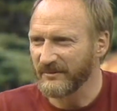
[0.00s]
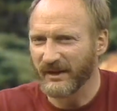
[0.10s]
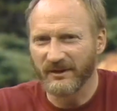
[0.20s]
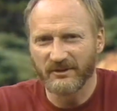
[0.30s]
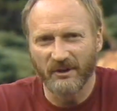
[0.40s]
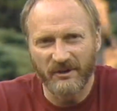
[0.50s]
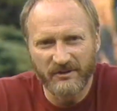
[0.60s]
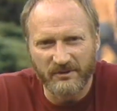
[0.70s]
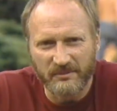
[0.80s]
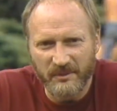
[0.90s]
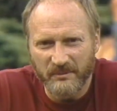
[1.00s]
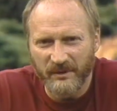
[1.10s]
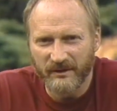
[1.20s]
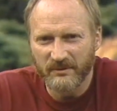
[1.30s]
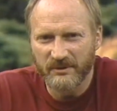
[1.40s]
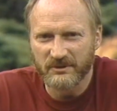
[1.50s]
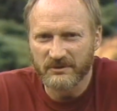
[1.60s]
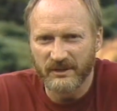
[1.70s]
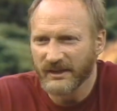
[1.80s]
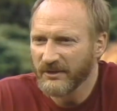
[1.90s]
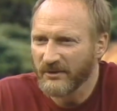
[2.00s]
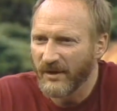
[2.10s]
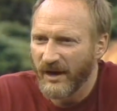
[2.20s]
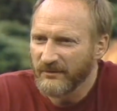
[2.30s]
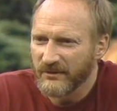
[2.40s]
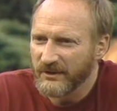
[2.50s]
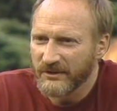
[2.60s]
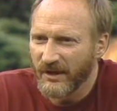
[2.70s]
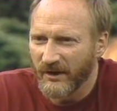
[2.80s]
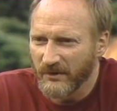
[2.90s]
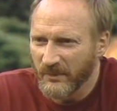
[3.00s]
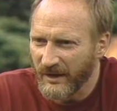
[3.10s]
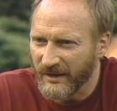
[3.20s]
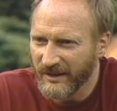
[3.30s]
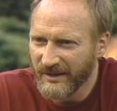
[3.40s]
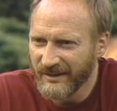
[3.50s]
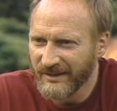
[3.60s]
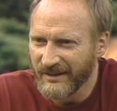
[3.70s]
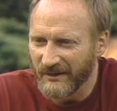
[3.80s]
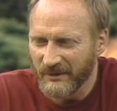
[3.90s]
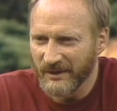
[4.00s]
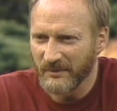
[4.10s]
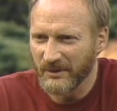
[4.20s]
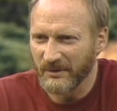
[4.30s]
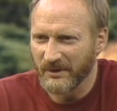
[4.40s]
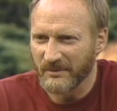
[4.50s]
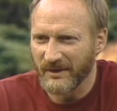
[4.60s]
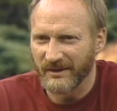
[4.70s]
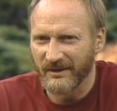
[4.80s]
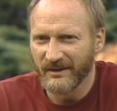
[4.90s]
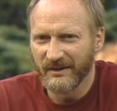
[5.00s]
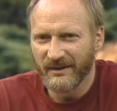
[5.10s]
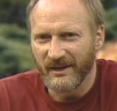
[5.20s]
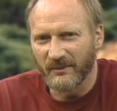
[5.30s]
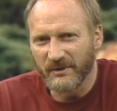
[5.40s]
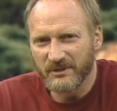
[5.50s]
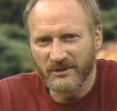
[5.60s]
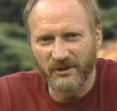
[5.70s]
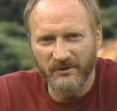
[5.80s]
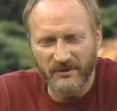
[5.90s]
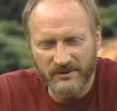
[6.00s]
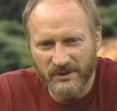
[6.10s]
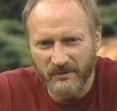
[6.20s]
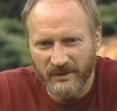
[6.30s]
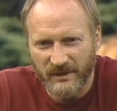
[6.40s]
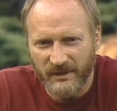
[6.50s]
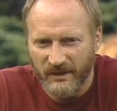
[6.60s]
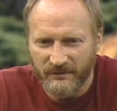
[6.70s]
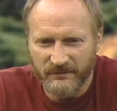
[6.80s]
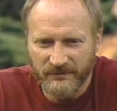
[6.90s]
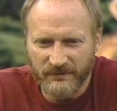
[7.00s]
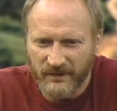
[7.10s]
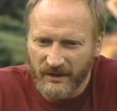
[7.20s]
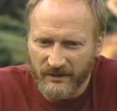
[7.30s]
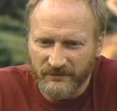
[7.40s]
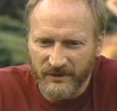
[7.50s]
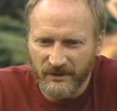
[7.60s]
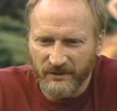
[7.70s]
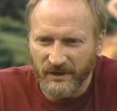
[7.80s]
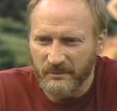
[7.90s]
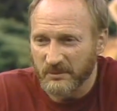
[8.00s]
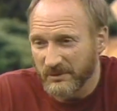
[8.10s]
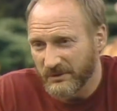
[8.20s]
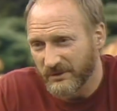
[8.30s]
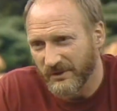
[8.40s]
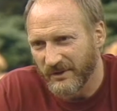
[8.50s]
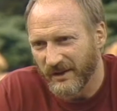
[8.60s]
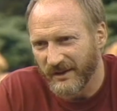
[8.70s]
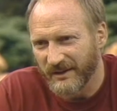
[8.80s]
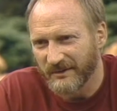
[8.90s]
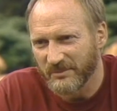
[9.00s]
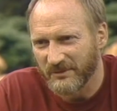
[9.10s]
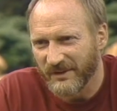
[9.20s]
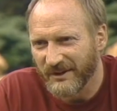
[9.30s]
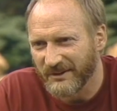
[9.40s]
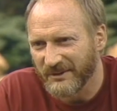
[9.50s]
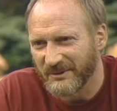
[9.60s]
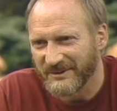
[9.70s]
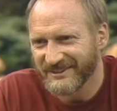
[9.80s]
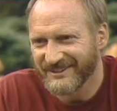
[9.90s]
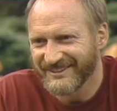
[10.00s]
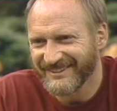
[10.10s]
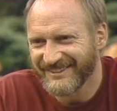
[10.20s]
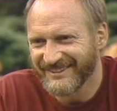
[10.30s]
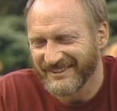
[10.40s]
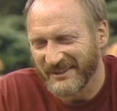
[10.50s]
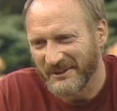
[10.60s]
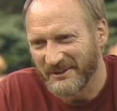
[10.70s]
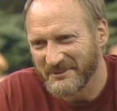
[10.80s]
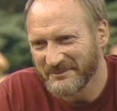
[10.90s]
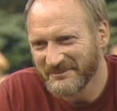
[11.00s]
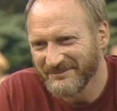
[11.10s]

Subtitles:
I talked to people afterwards who said they cried for an entire week every time they thought about it. And we show some of the video clips which you so kindly provided to us. Thank you.